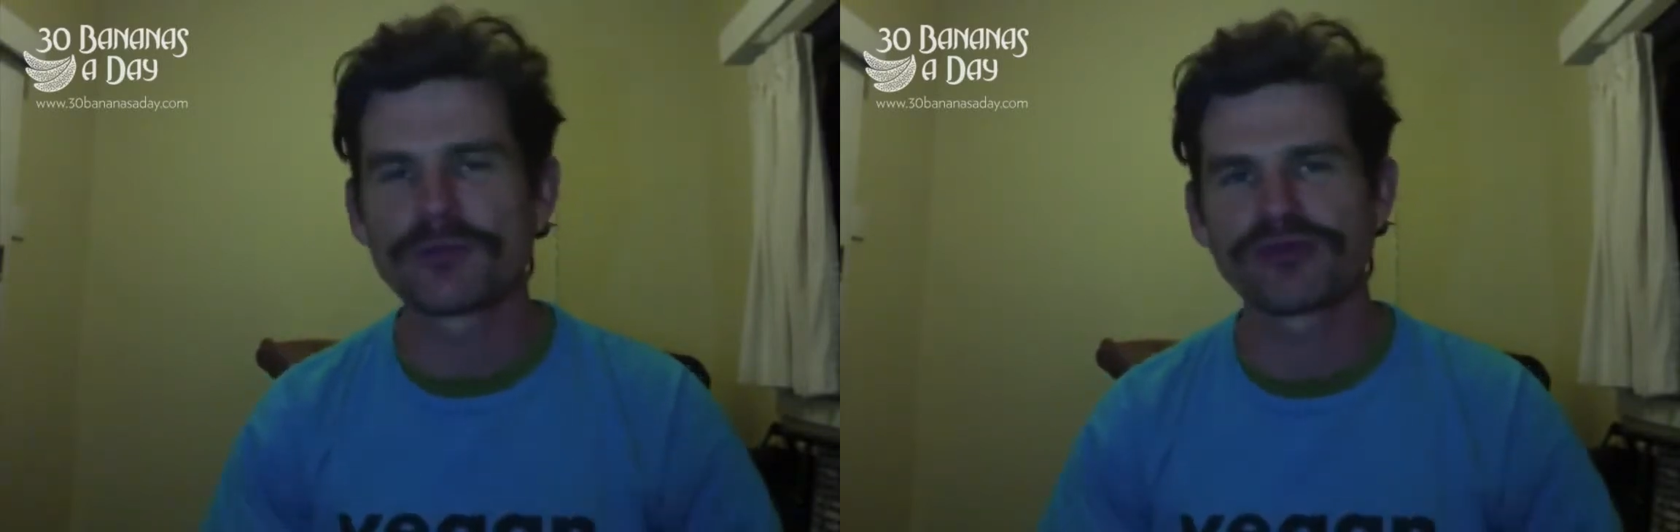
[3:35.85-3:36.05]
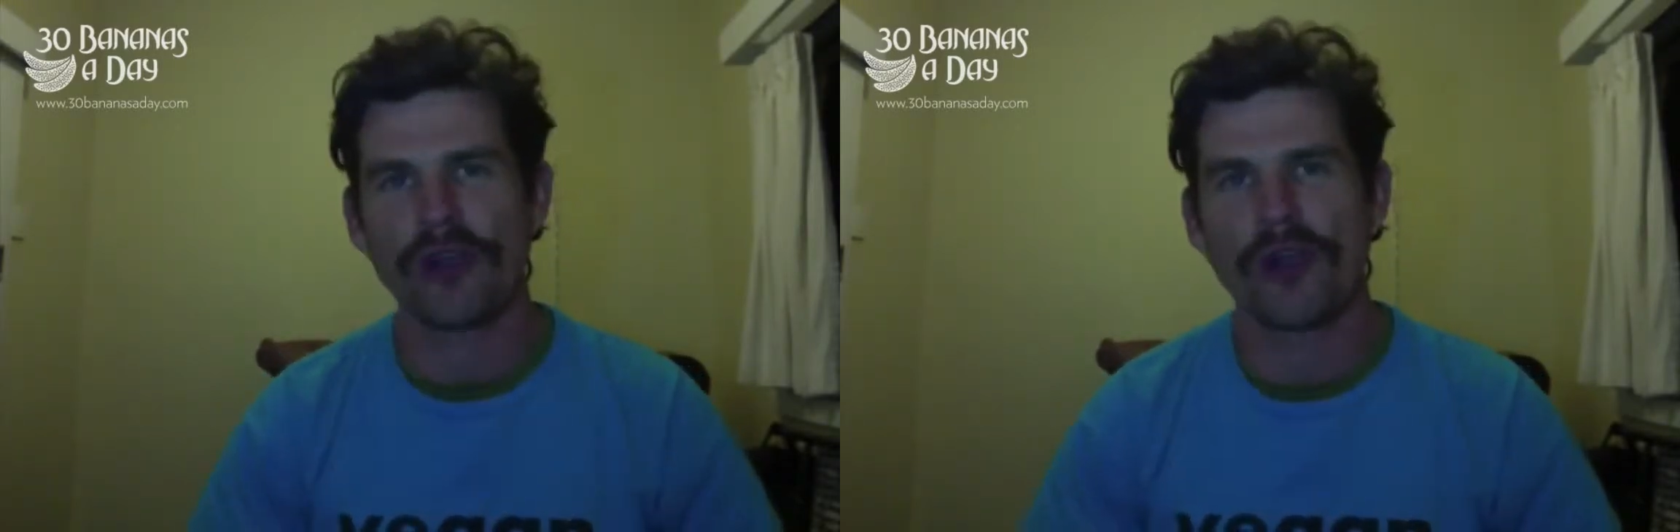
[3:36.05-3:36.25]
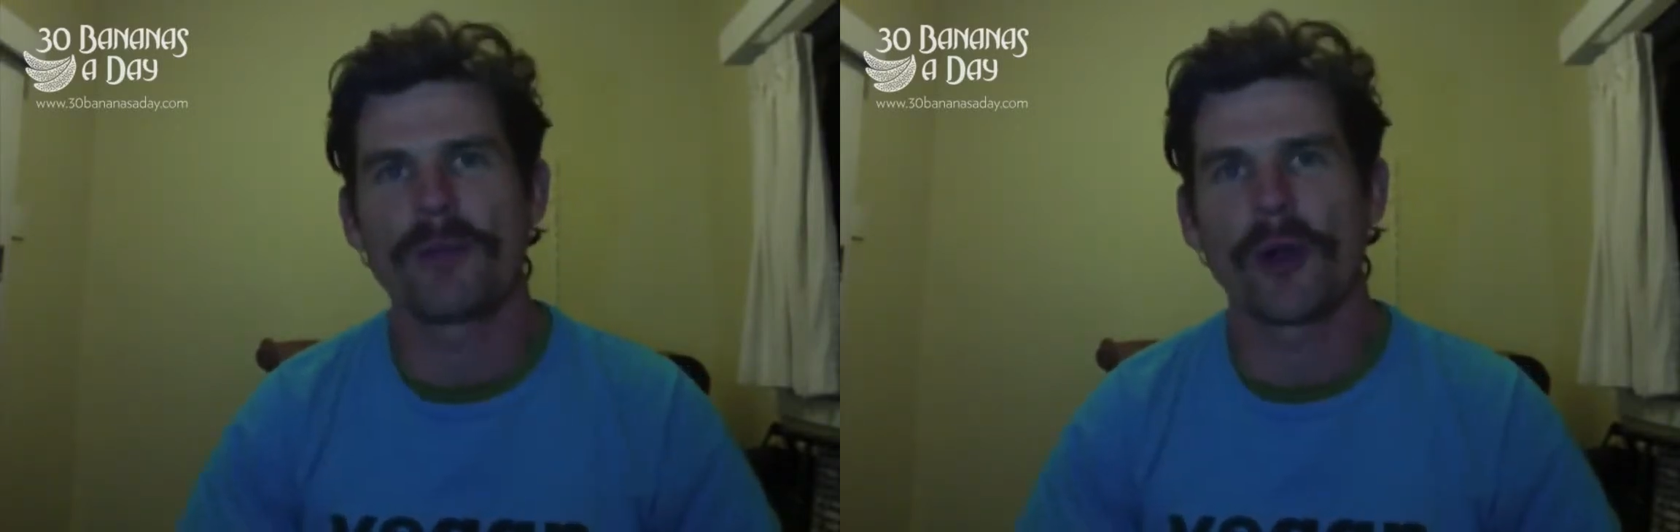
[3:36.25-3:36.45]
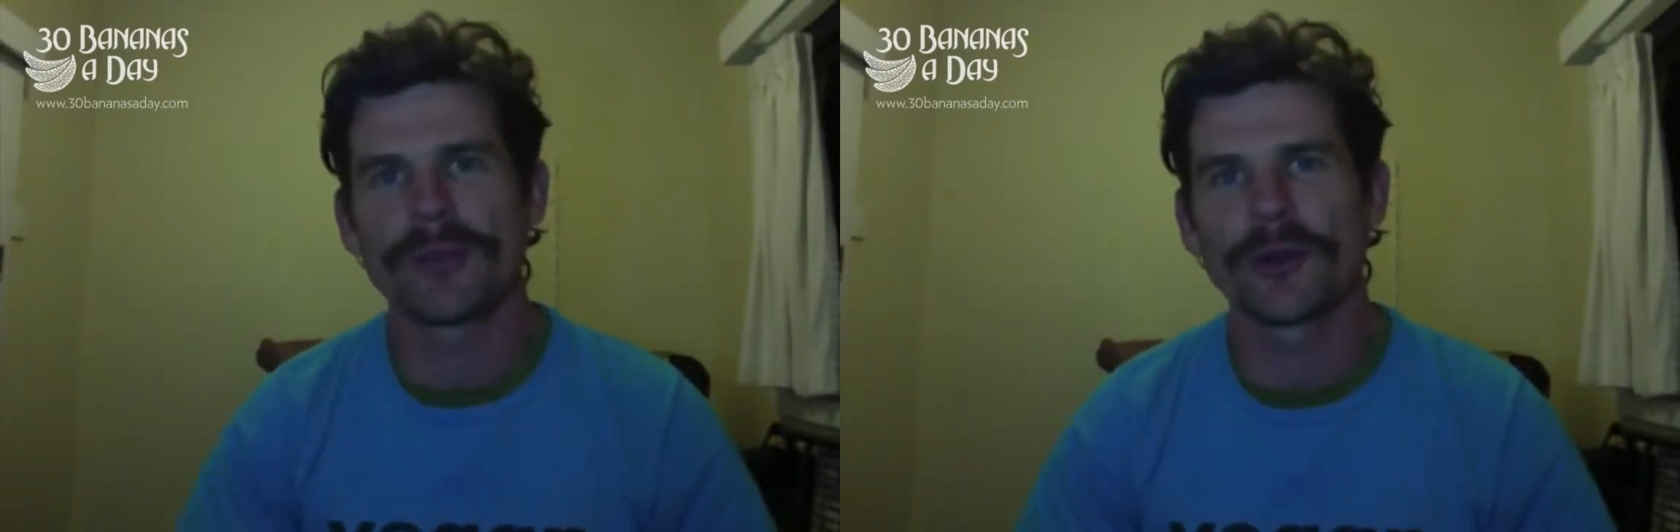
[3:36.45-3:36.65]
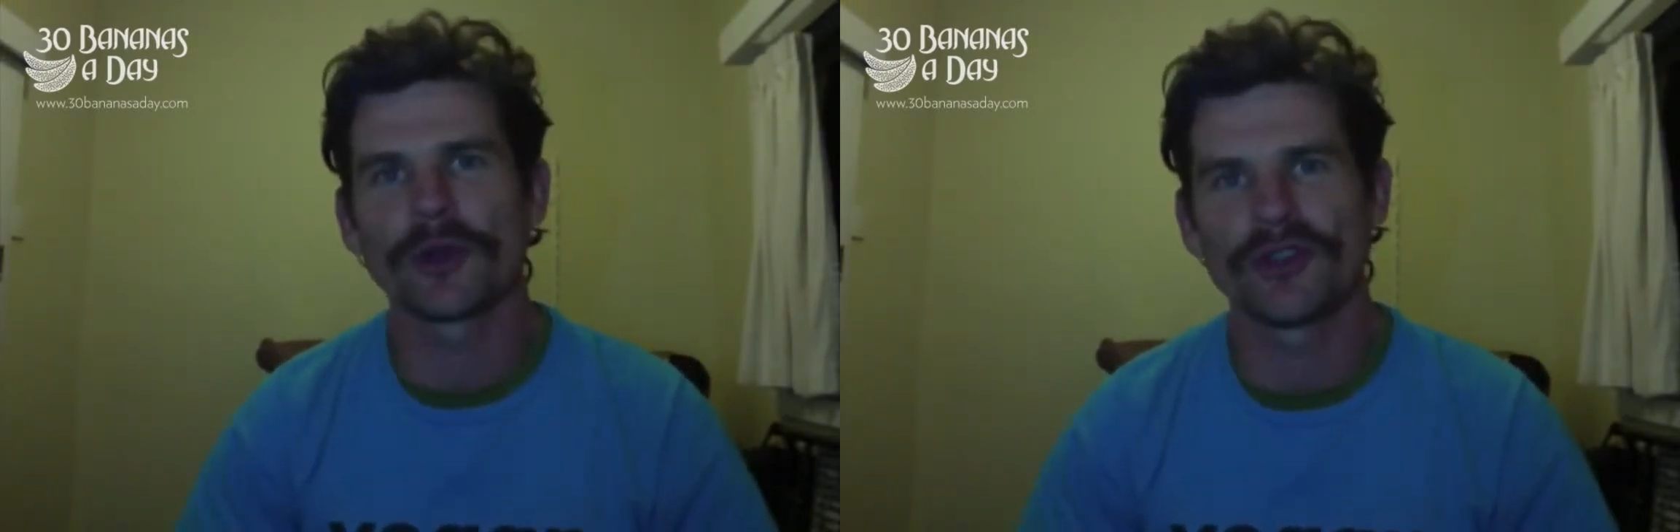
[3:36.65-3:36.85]
pro
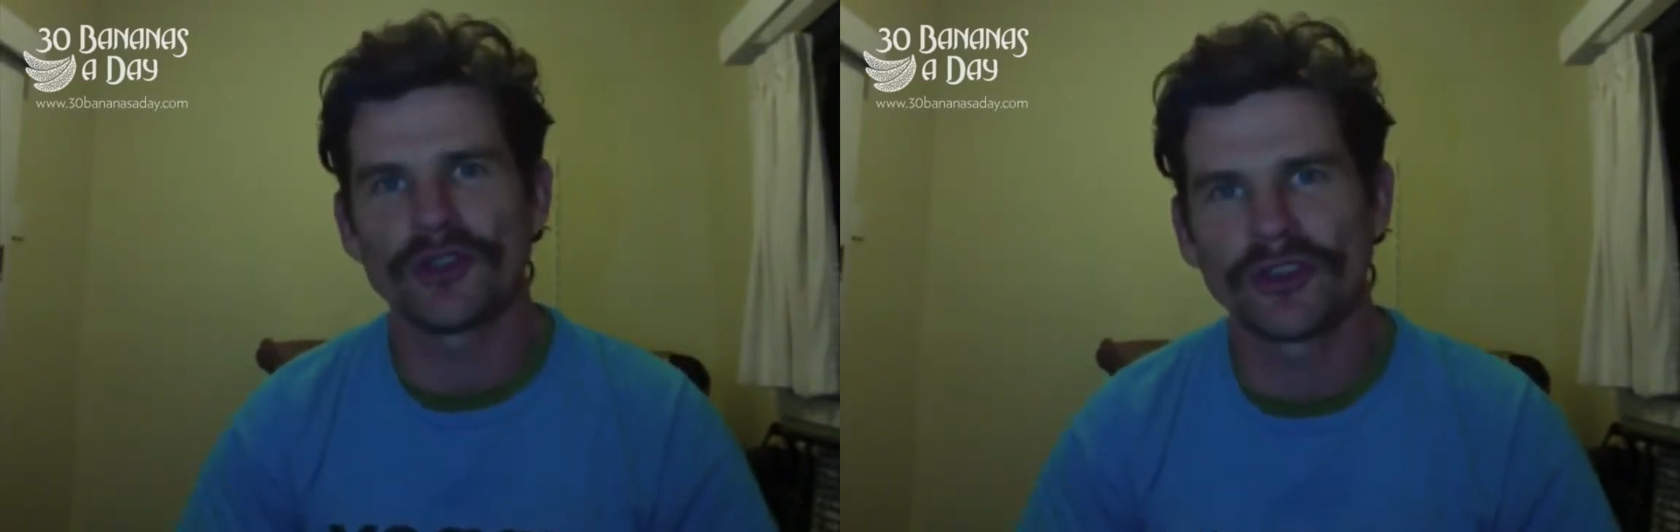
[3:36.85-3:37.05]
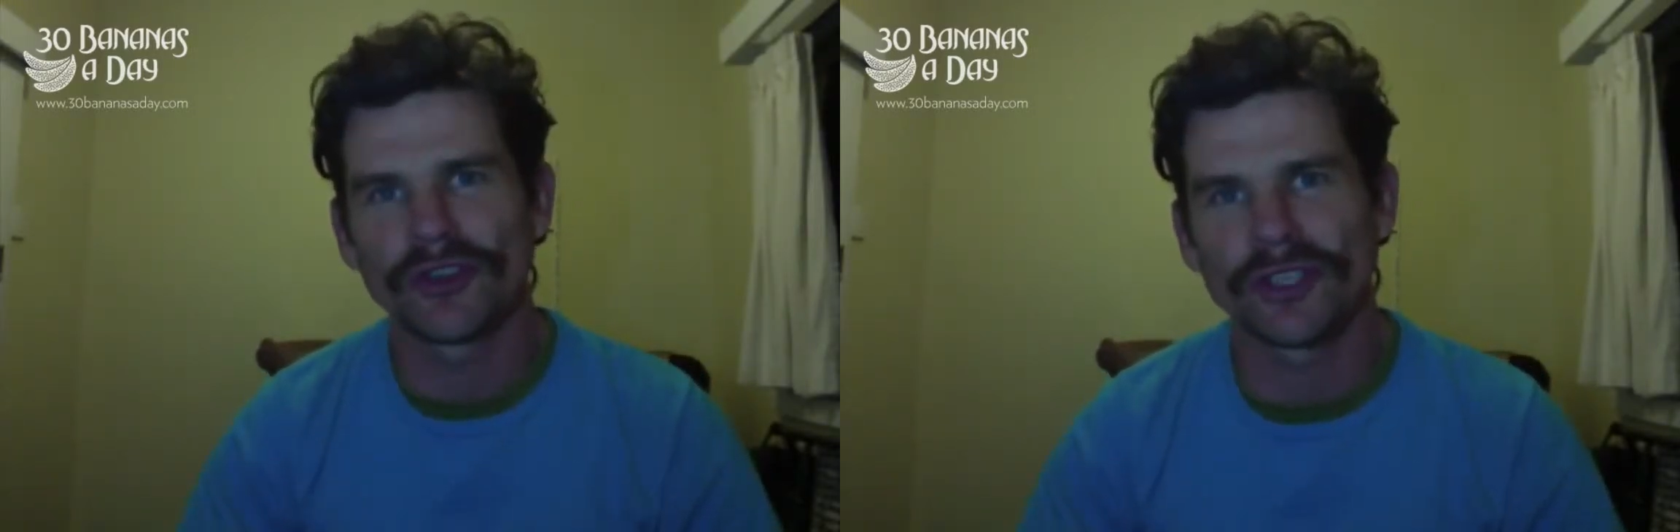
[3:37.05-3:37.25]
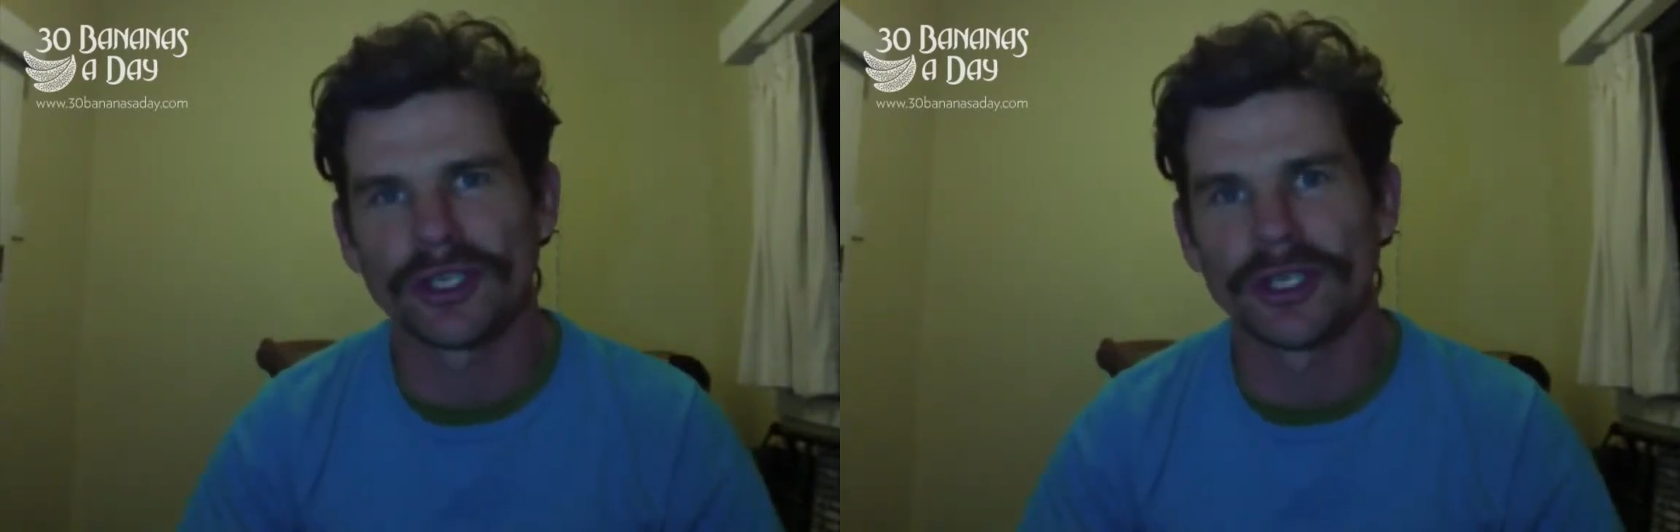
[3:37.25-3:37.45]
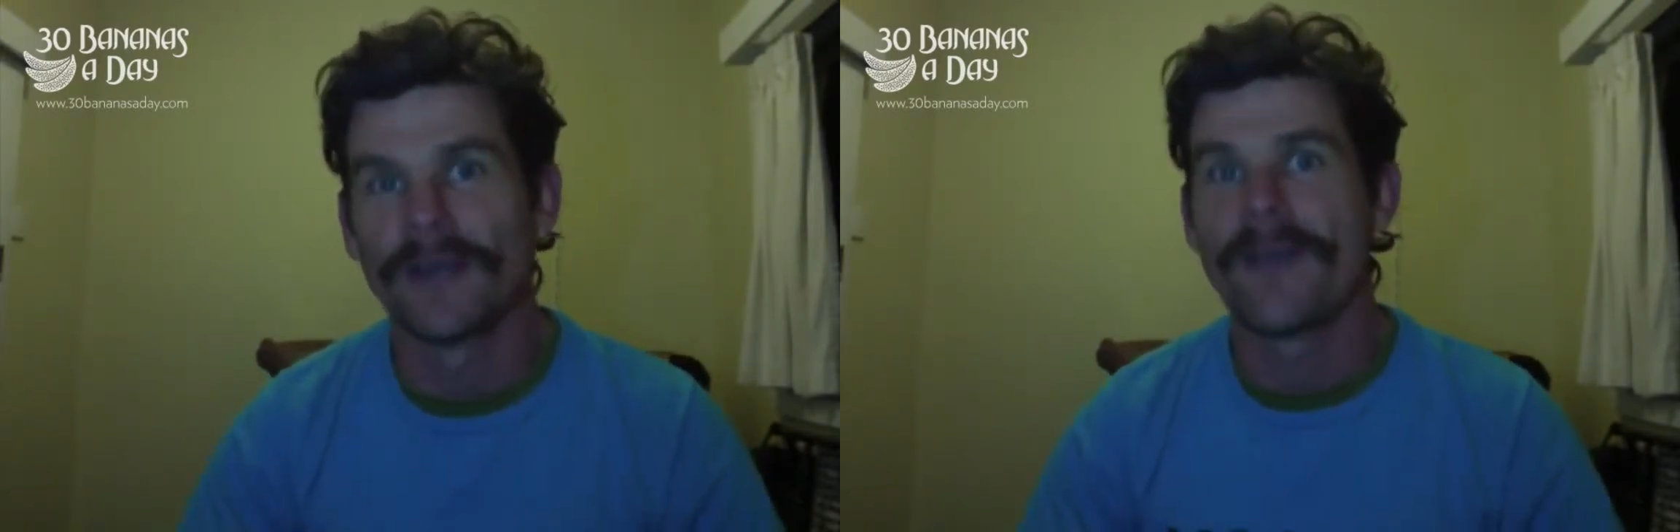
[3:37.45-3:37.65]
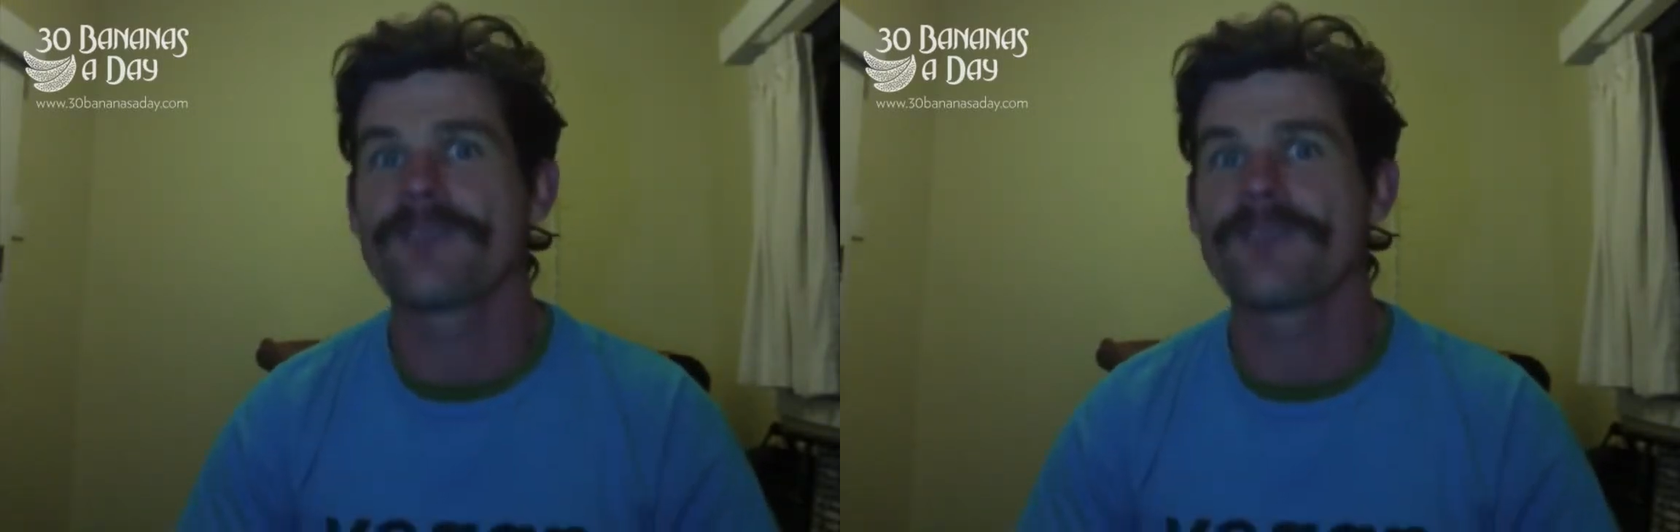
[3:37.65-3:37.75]
bodybuilder uses it.